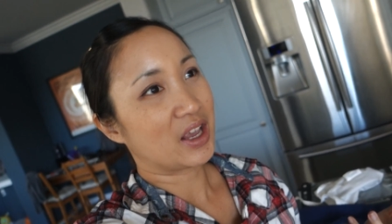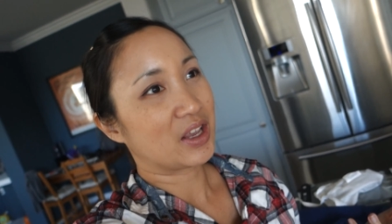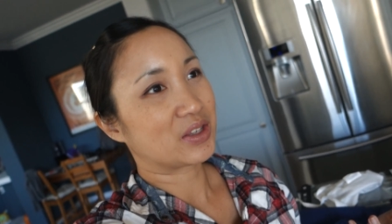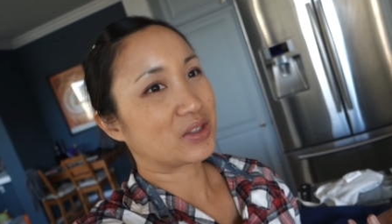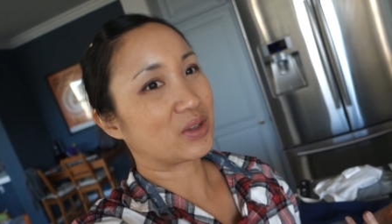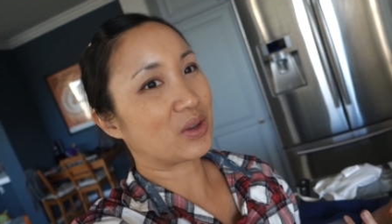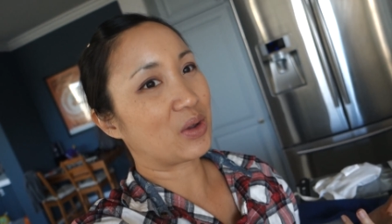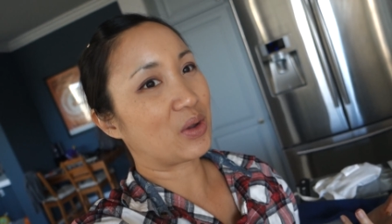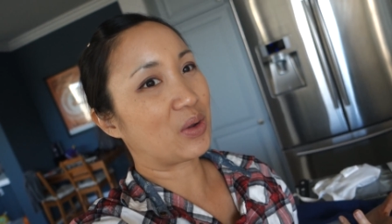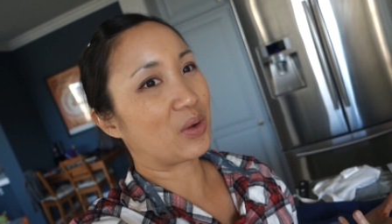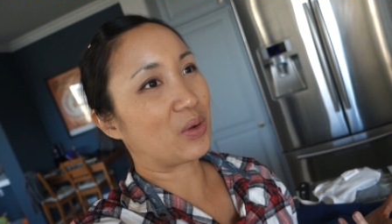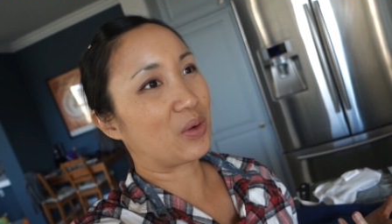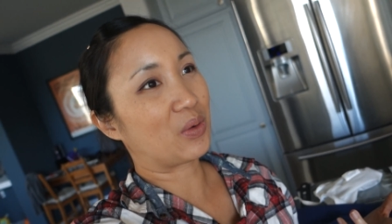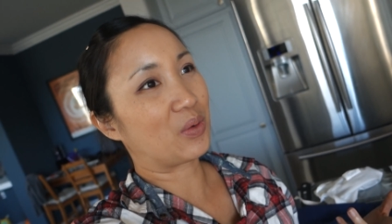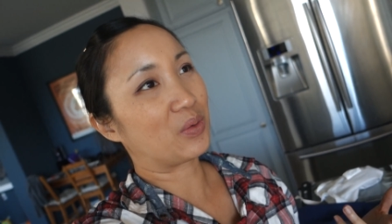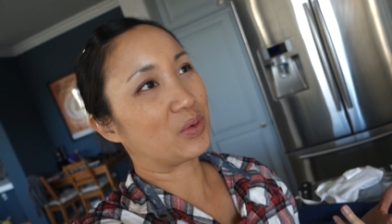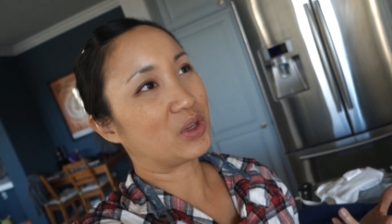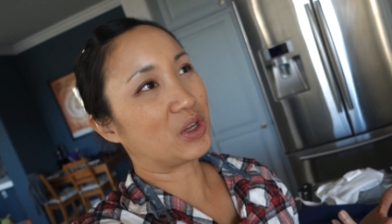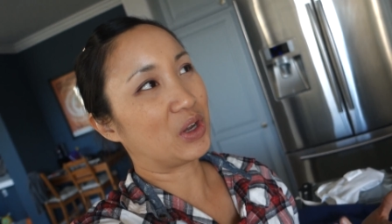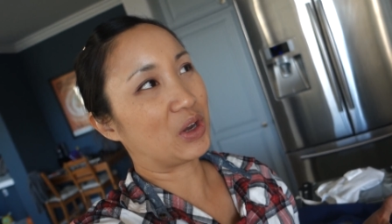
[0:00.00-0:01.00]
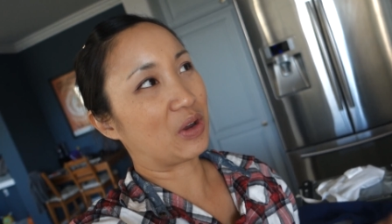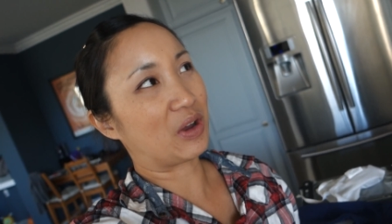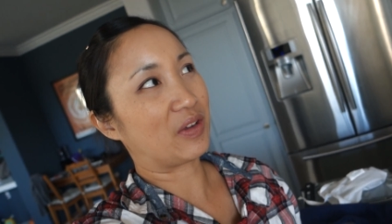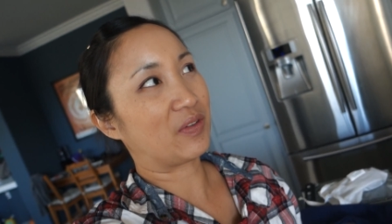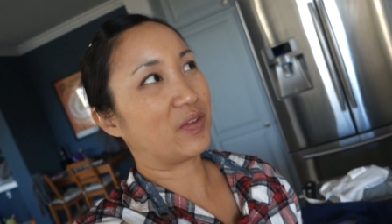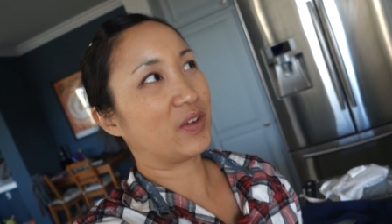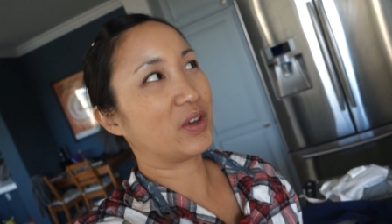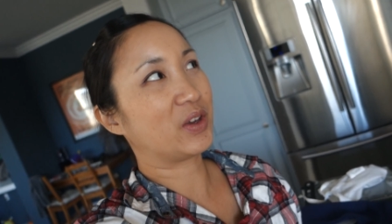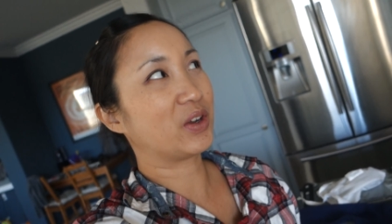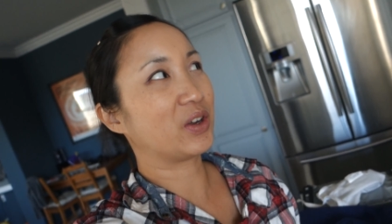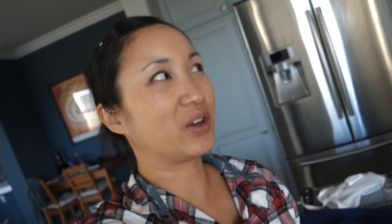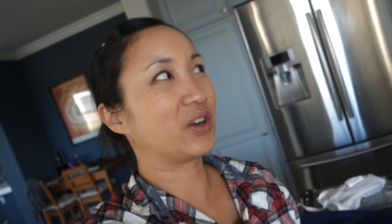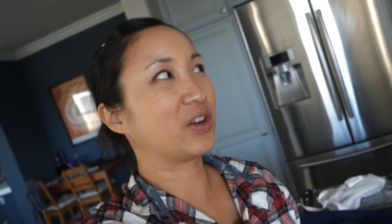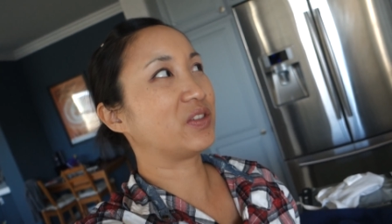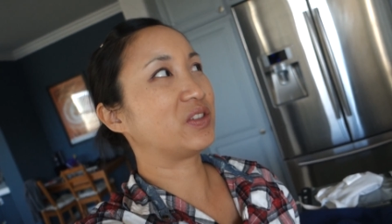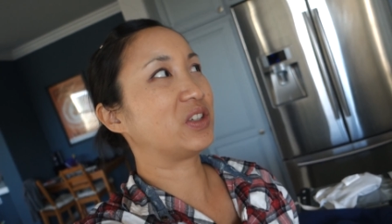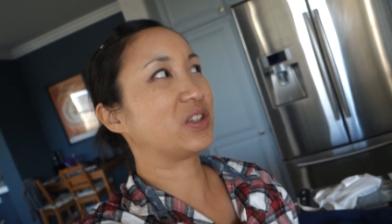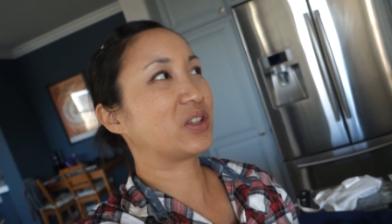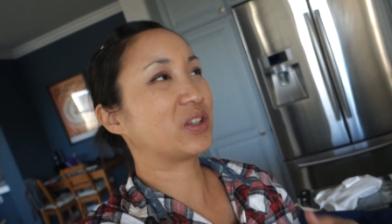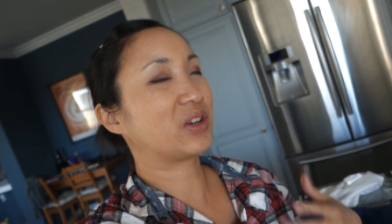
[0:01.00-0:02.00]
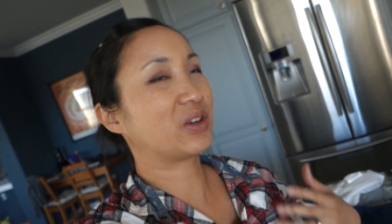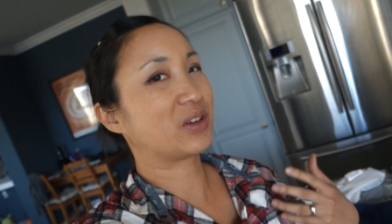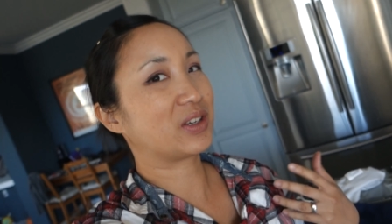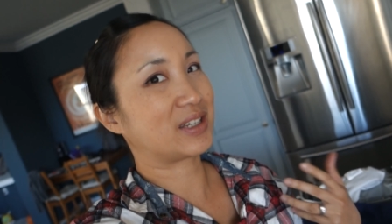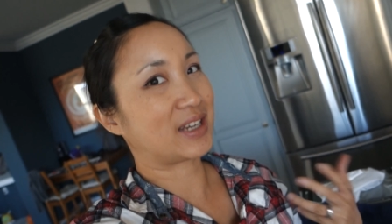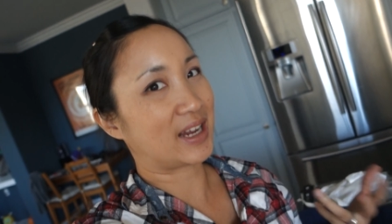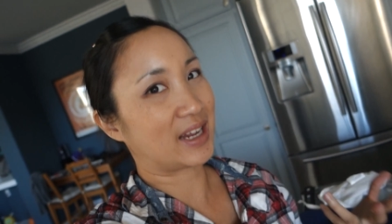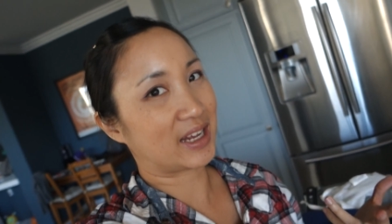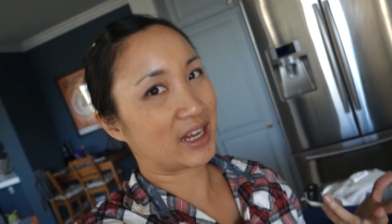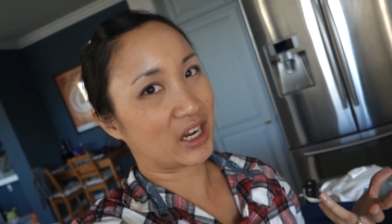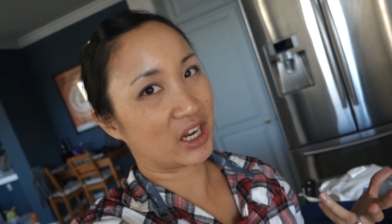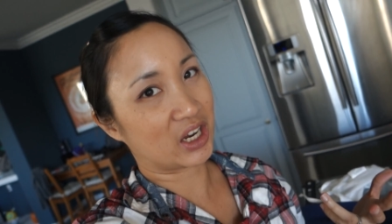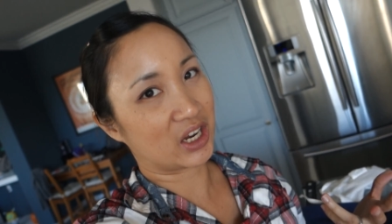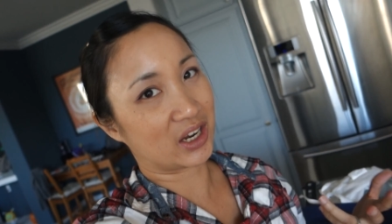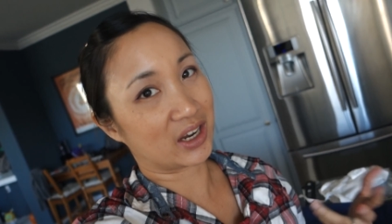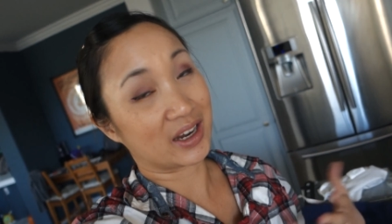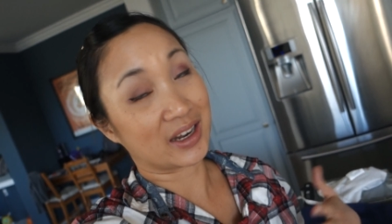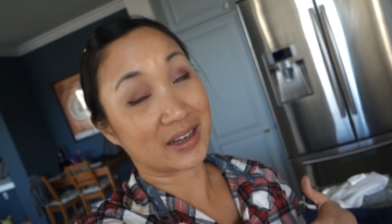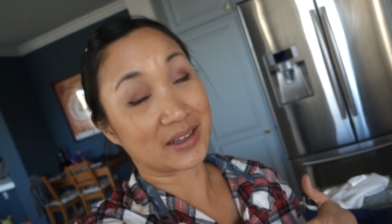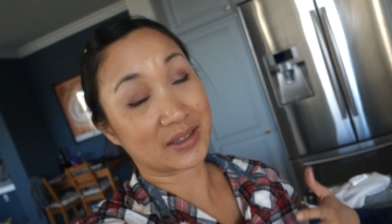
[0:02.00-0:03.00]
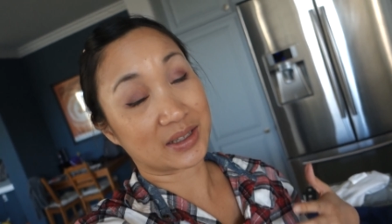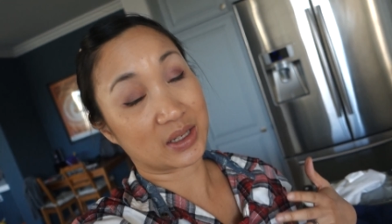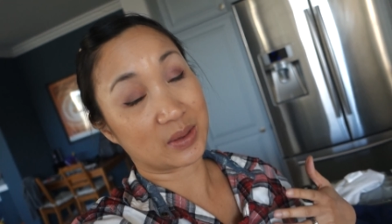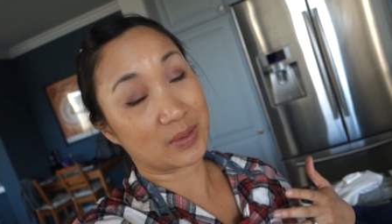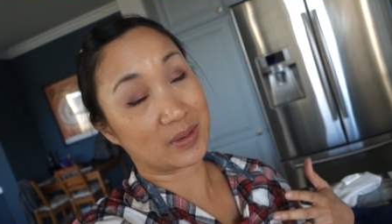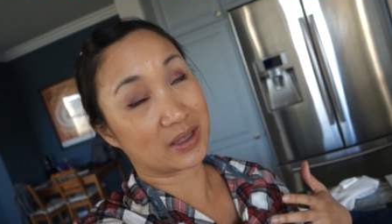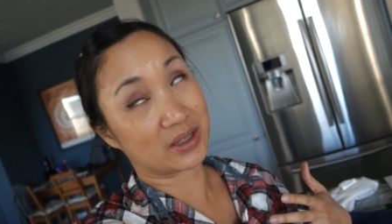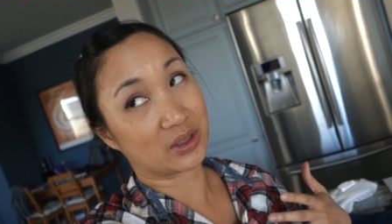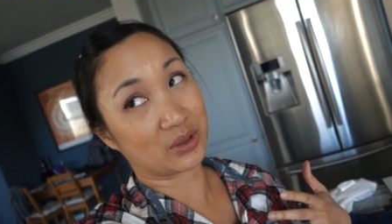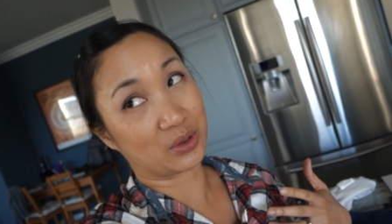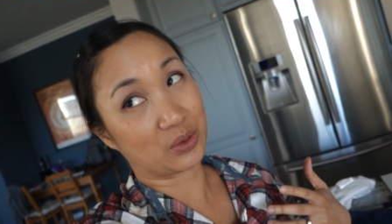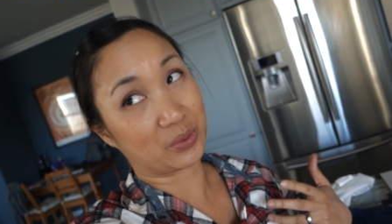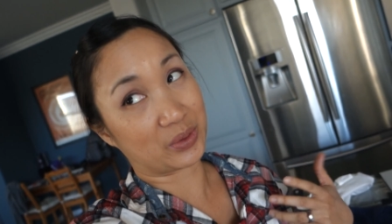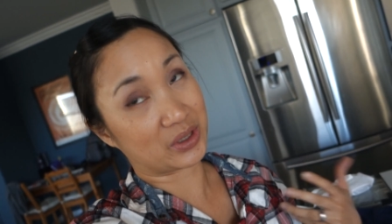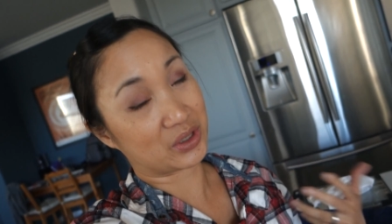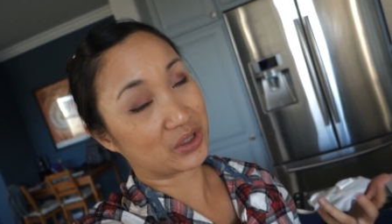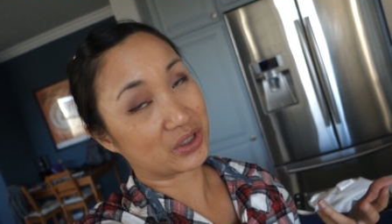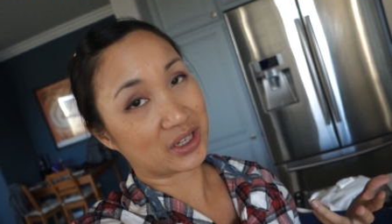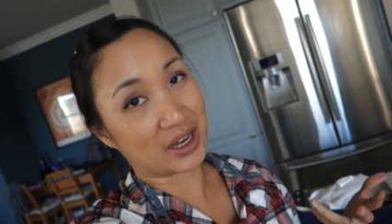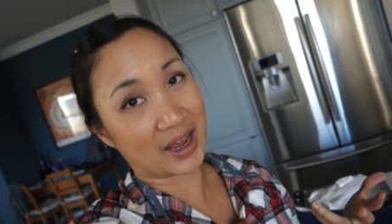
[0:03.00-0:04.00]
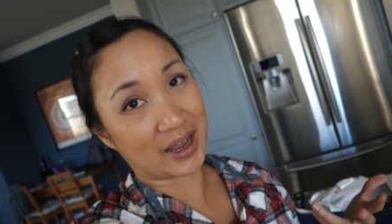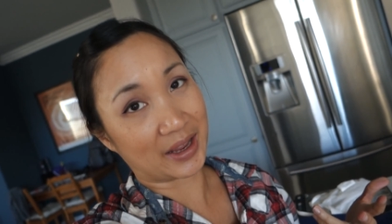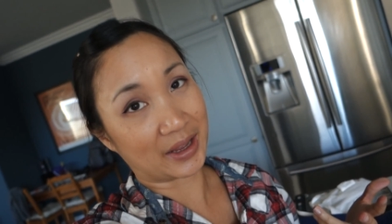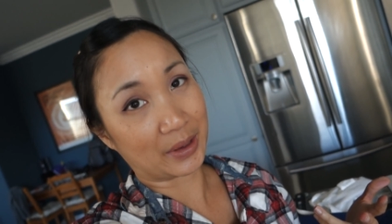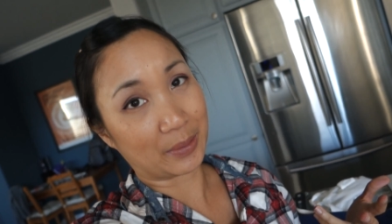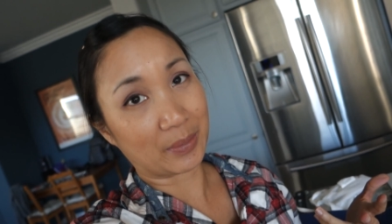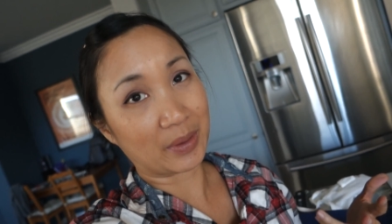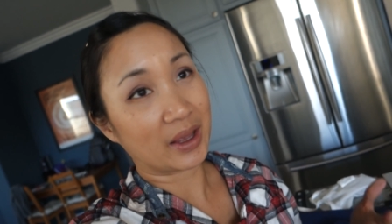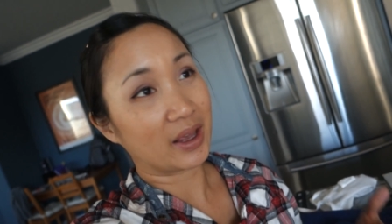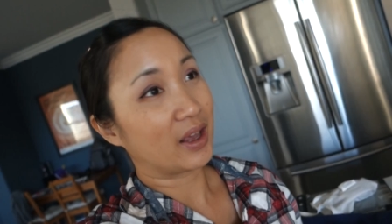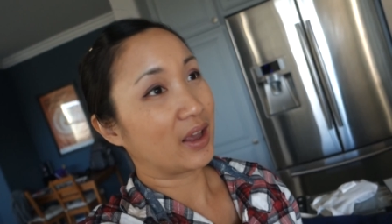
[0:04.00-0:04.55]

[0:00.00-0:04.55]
so you know i figure she's gonna go to daycare and it's gonna be still winter time